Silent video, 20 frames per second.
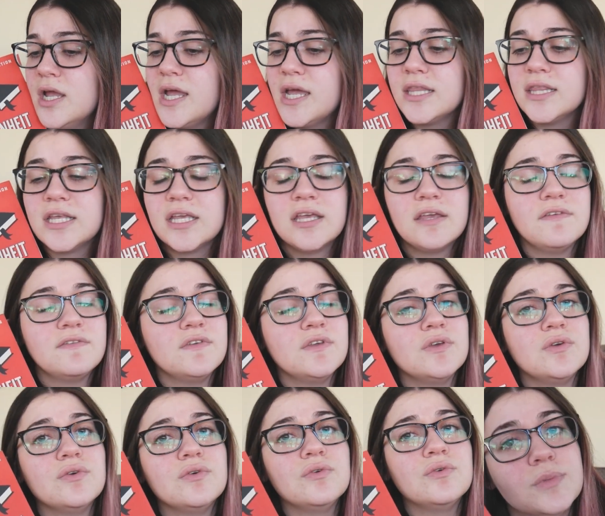and they give
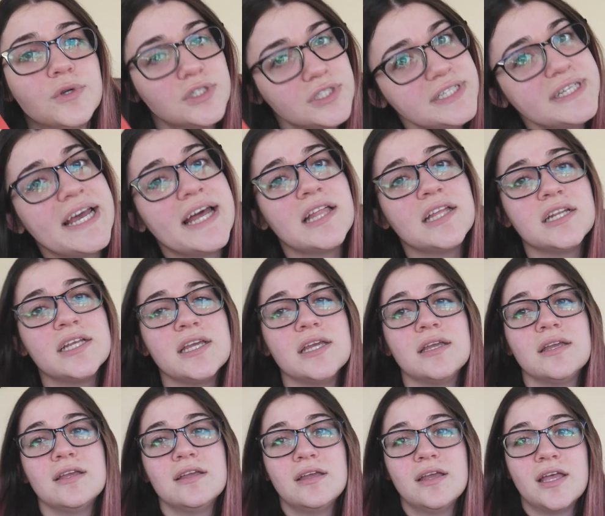you
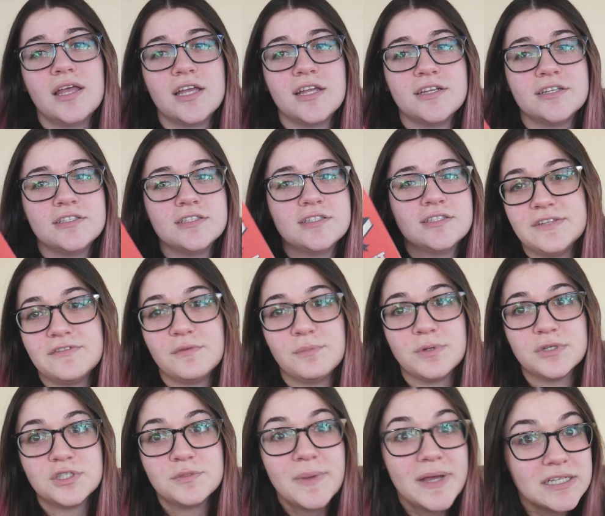personality and different
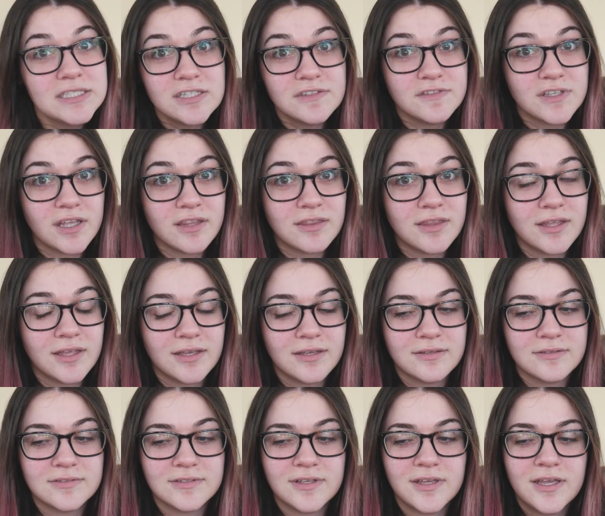perspectives on
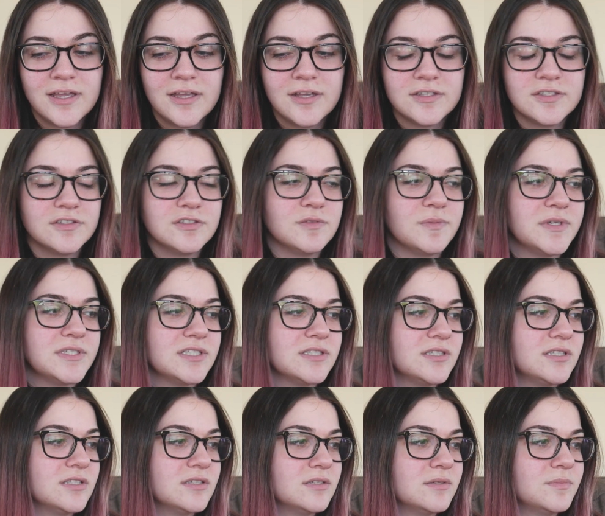things. So that was
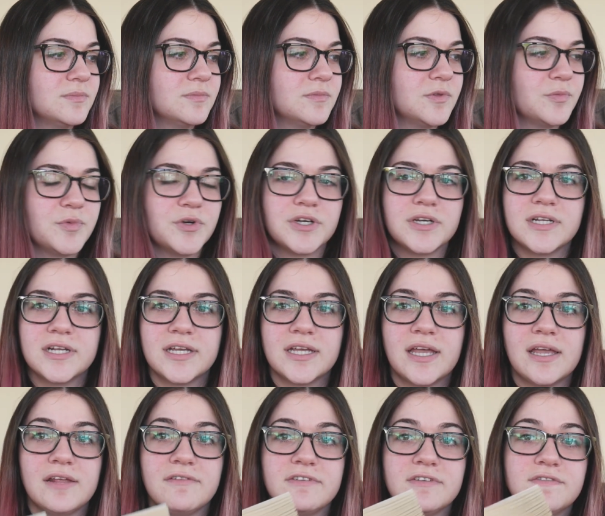basically the book, and I
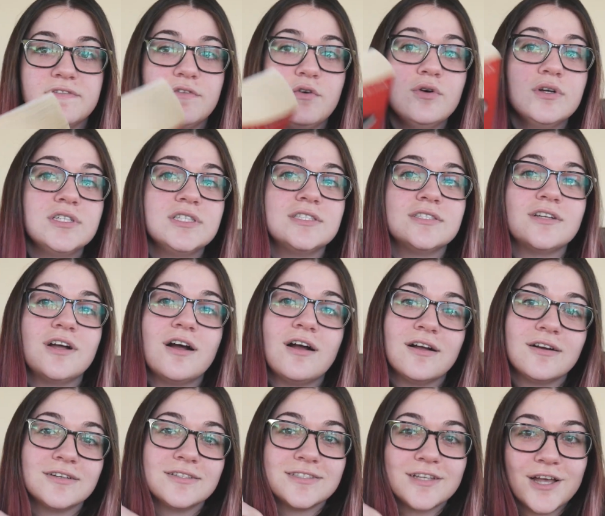gave it 4
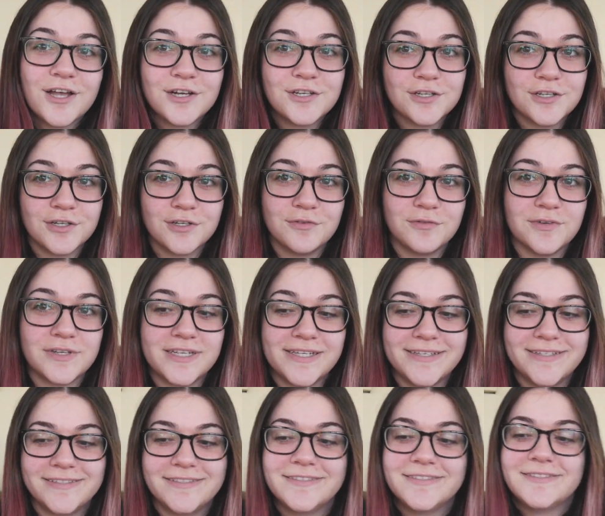stars on
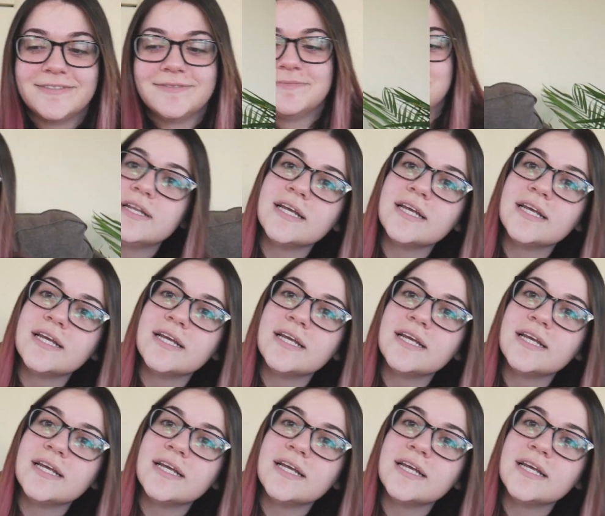Goodreads. The